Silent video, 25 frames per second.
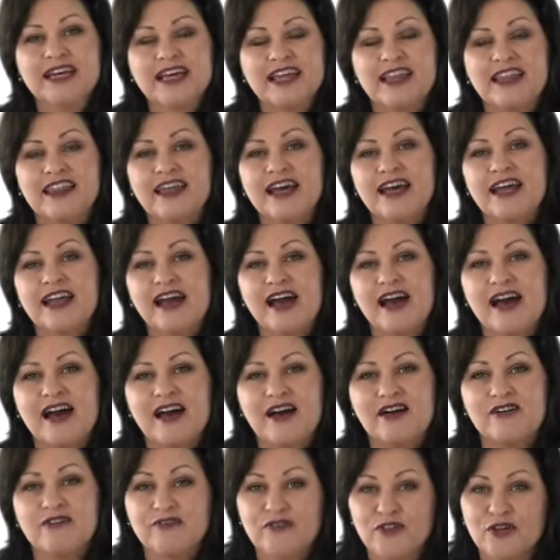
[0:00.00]
that
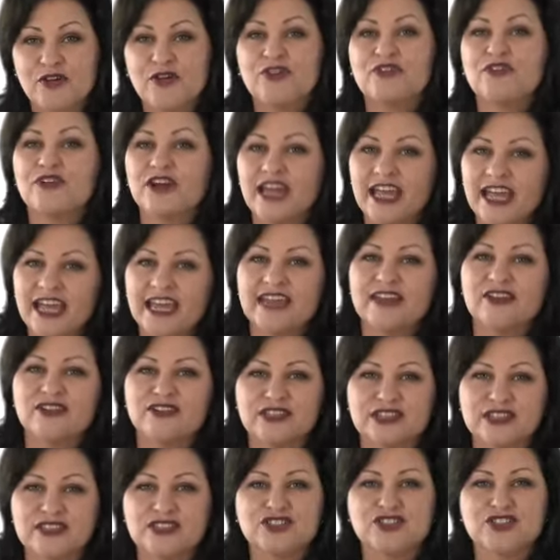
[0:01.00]
are further ahead
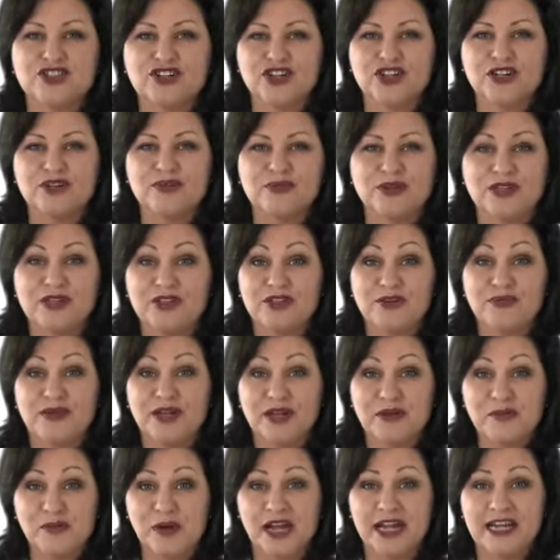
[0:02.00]
on this journey with you
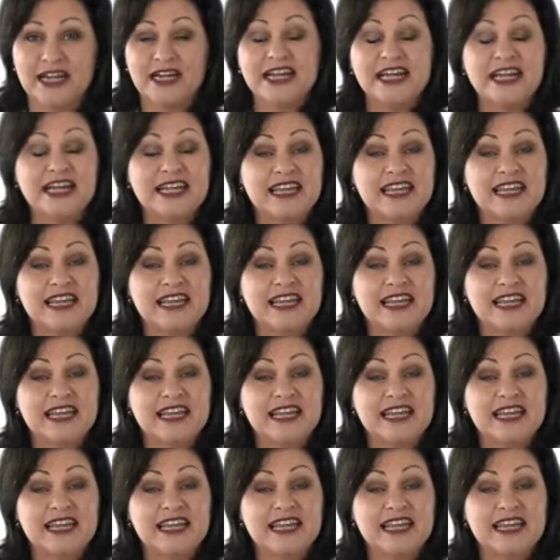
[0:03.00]
anyway.